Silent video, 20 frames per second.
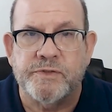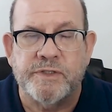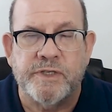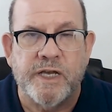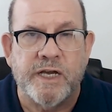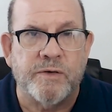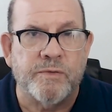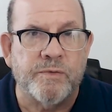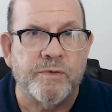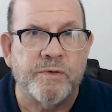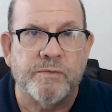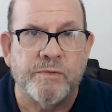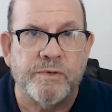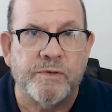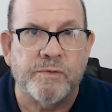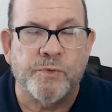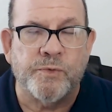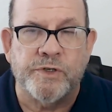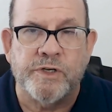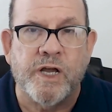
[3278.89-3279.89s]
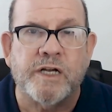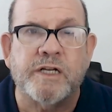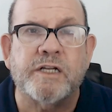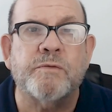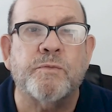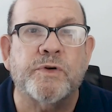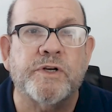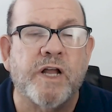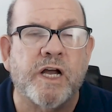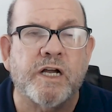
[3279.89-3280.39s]
And now we're
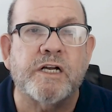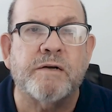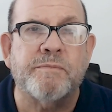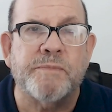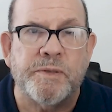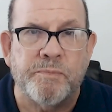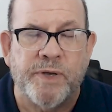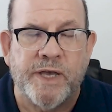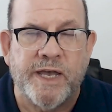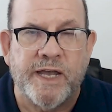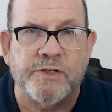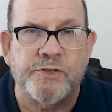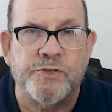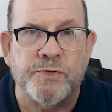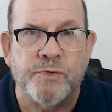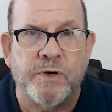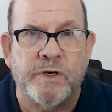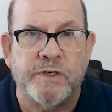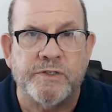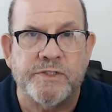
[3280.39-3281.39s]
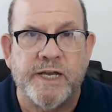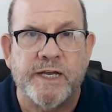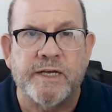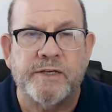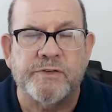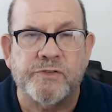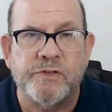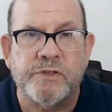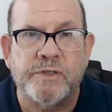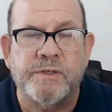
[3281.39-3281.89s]
not we're not coming back to our
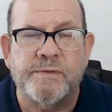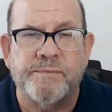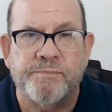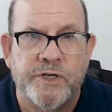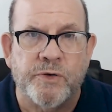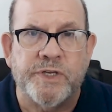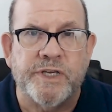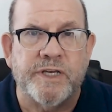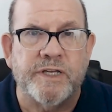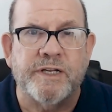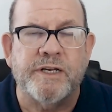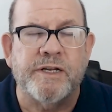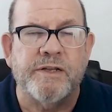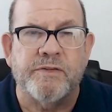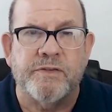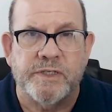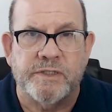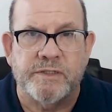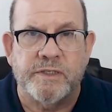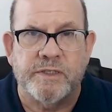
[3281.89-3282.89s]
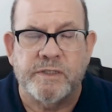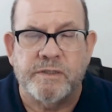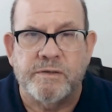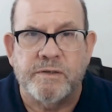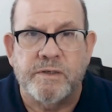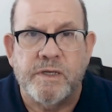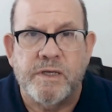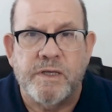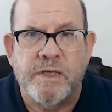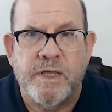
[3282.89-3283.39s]
task. We don't get anything done.